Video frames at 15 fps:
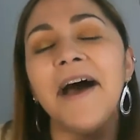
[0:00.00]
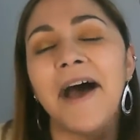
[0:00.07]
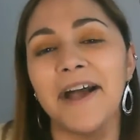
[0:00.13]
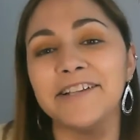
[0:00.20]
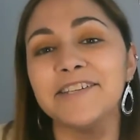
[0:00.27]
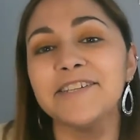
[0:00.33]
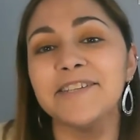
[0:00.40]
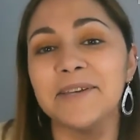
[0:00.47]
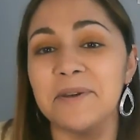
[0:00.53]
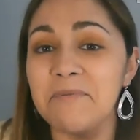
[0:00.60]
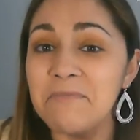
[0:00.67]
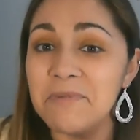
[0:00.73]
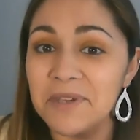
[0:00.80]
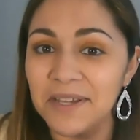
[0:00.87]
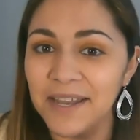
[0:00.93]
I just
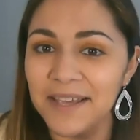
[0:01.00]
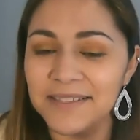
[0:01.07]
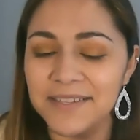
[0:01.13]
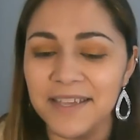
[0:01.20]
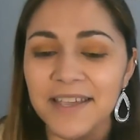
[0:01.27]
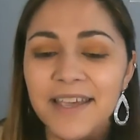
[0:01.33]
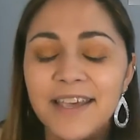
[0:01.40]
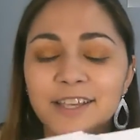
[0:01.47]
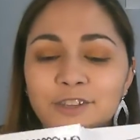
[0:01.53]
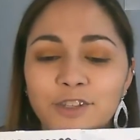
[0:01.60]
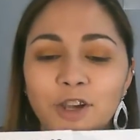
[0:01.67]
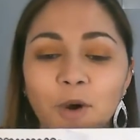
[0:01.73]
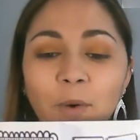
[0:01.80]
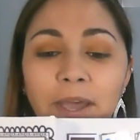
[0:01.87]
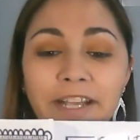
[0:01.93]
didn't realize it.
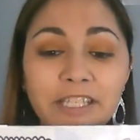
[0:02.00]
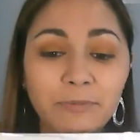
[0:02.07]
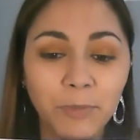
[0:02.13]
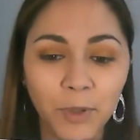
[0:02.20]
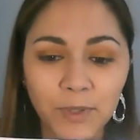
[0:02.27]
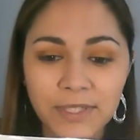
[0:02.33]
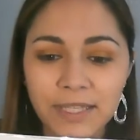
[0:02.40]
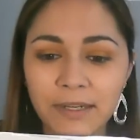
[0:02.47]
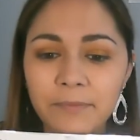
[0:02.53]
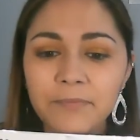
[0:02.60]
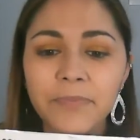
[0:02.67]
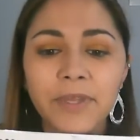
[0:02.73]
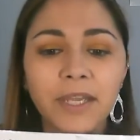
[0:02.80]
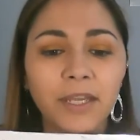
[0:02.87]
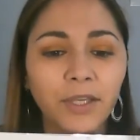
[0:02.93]
So expose
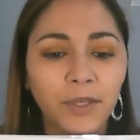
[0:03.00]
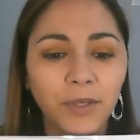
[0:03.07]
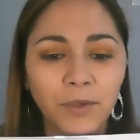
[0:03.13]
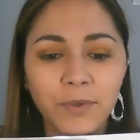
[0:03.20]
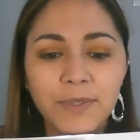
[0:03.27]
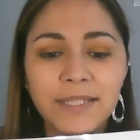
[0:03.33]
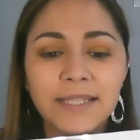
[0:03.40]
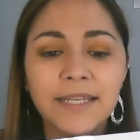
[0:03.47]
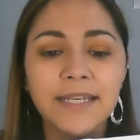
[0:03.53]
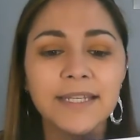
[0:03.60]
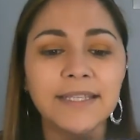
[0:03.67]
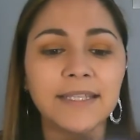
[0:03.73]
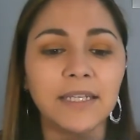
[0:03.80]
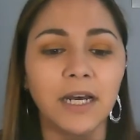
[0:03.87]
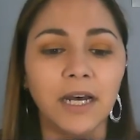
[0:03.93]
them, use
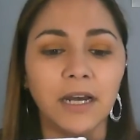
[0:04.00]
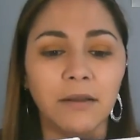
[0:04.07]
this.